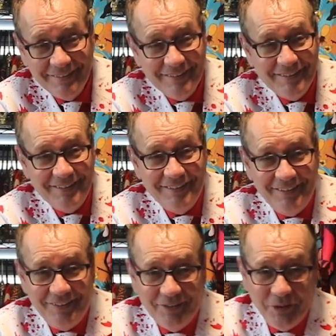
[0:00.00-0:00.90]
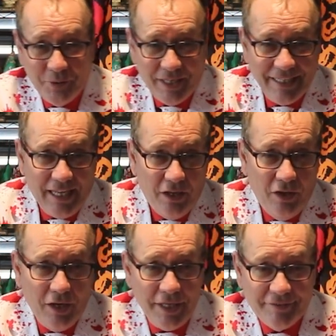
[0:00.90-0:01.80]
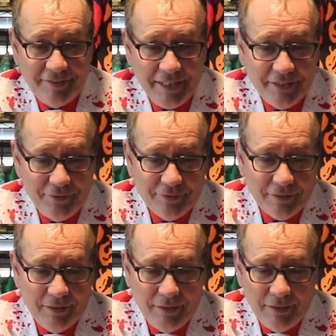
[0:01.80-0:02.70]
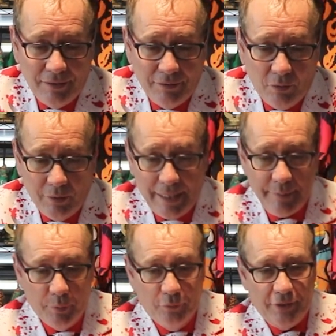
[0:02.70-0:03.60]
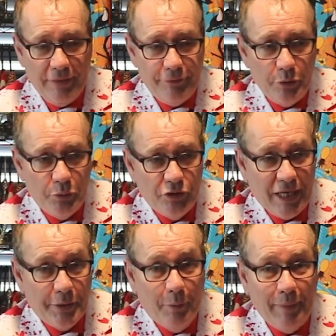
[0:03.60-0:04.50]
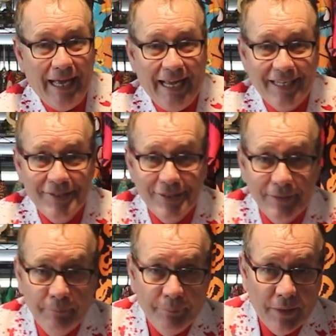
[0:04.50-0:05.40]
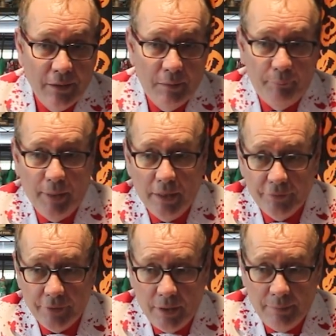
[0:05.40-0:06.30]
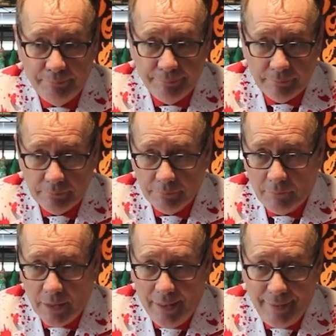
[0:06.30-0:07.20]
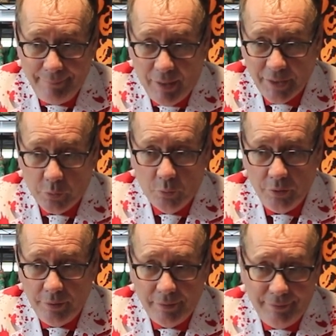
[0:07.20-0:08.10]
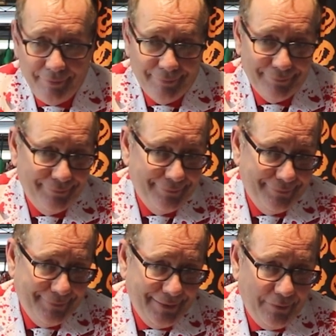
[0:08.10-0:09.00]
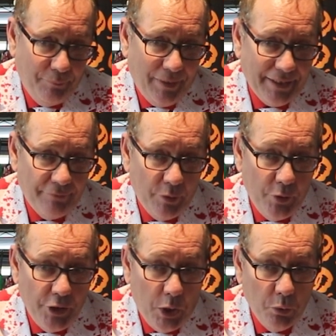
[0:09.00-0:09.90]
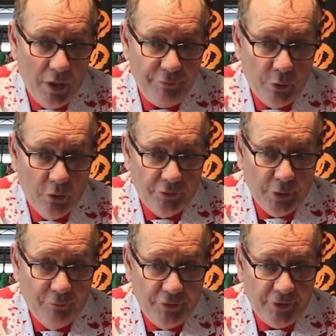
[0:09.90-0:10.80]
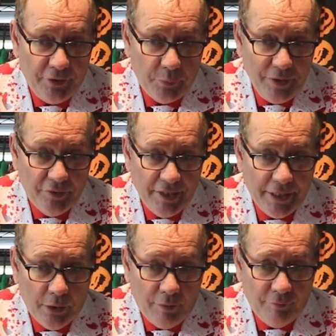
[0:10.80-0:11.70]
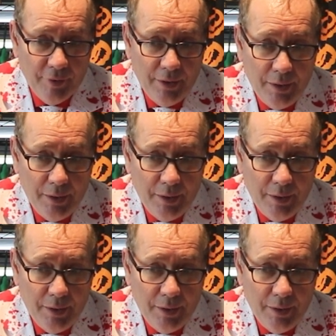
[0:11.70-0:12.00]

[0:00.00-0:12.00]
Uh, you're, you're going to get earlier stickers uh, or labels if you check your bags, but um, and they might call you, you know, they might give you a note if you're self-assist when you can get off.